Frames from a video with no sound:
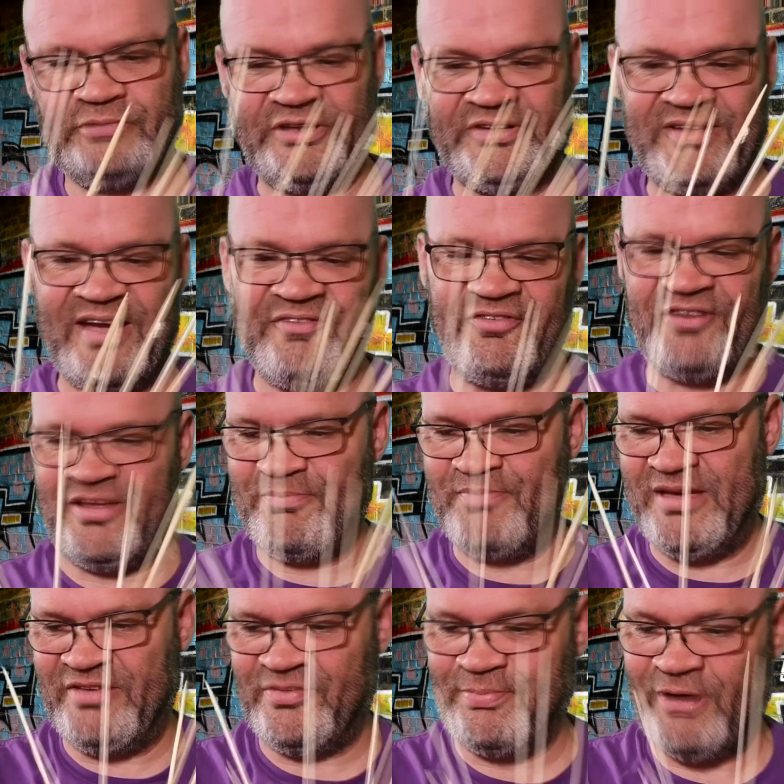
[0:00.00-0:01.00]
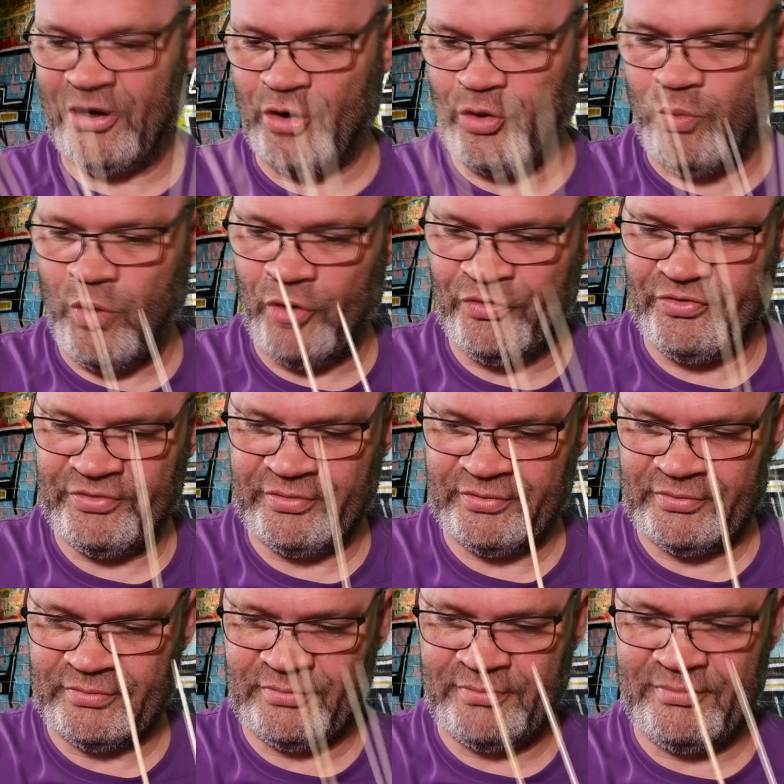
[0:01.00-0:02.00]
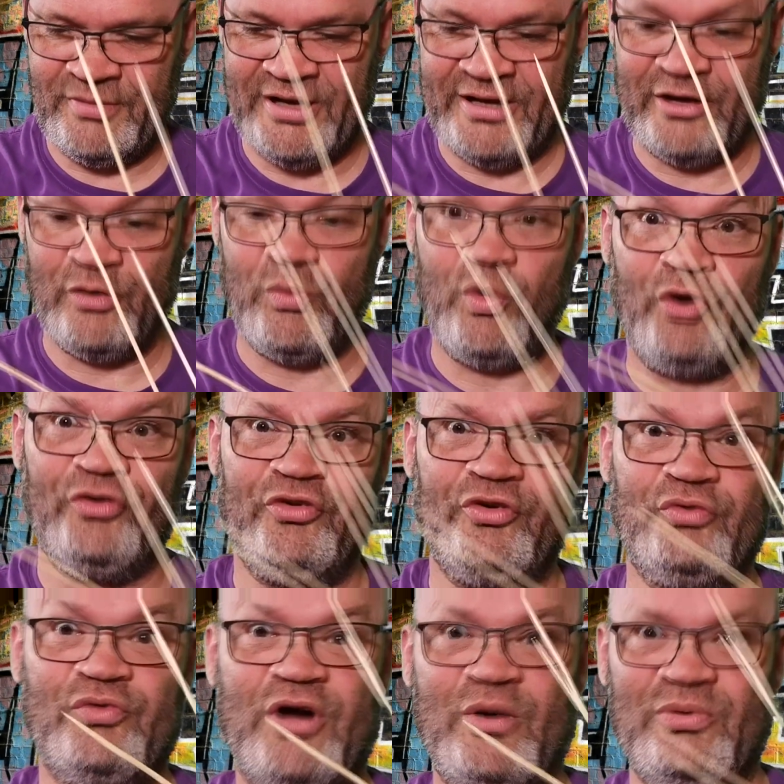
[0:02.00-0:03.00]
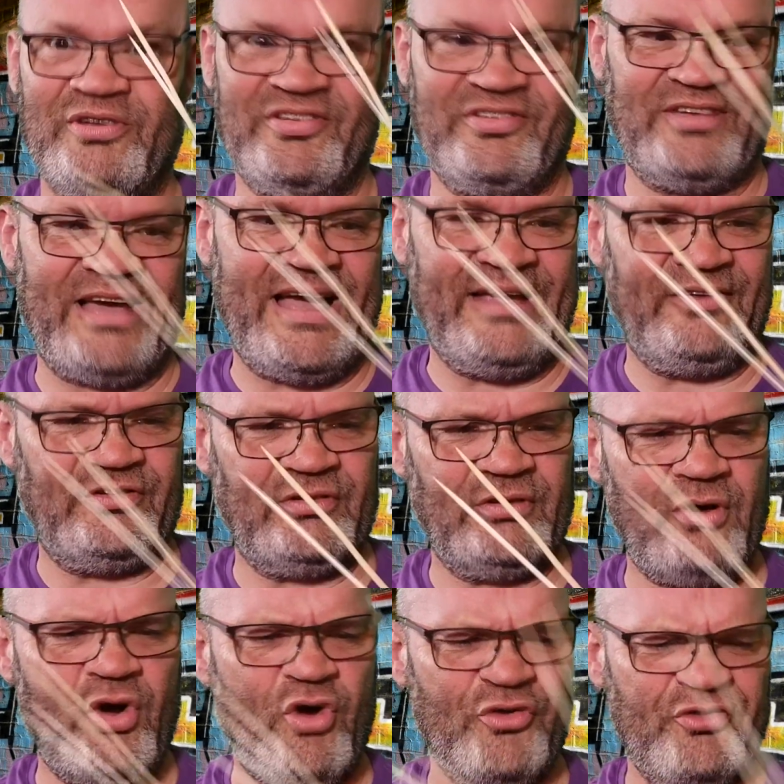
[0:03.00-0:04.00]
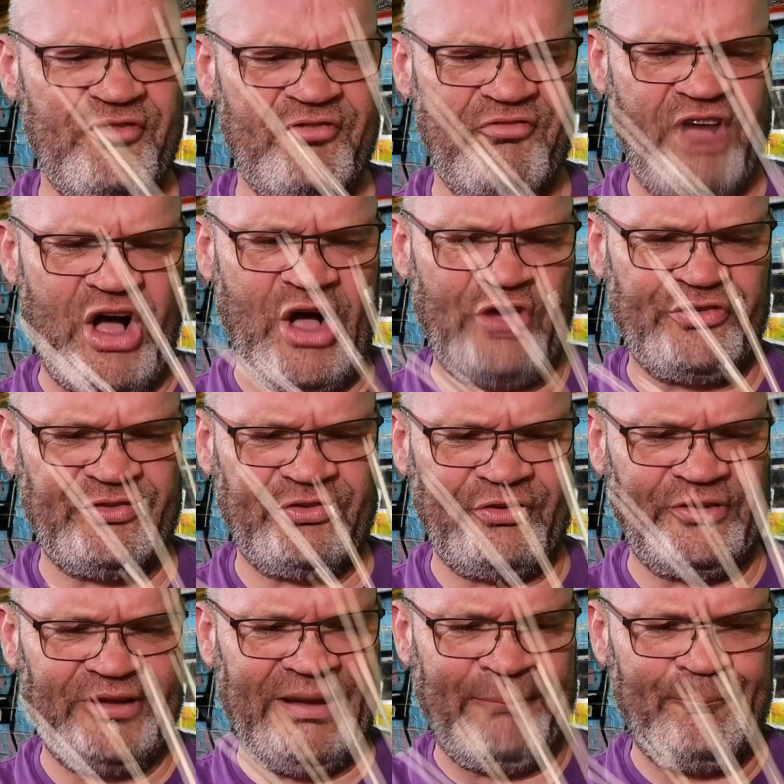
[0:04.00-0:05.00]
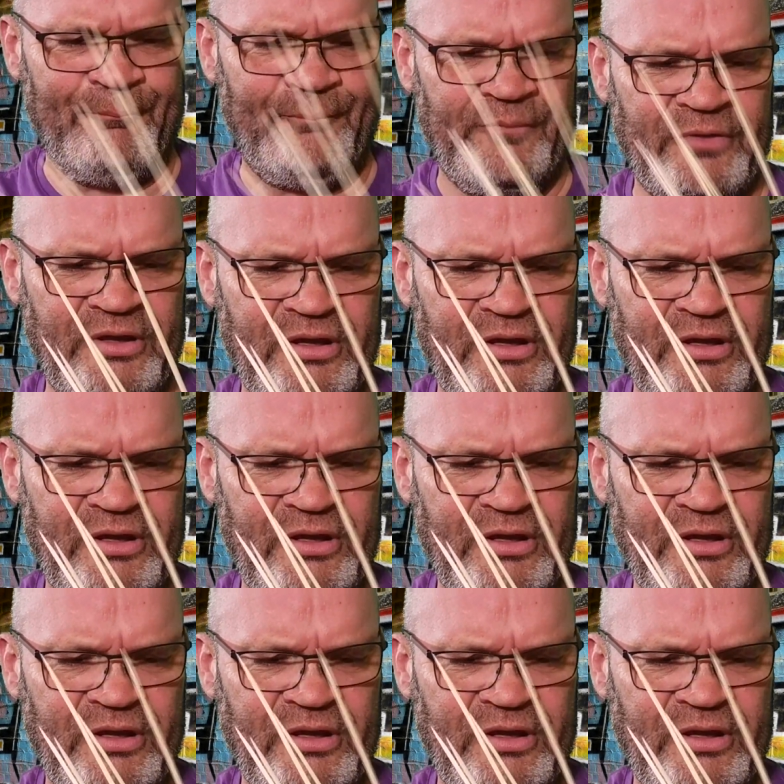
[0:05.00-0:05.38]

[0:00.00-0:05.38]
But definitely miss my quad roller skates. God, I was fast on them.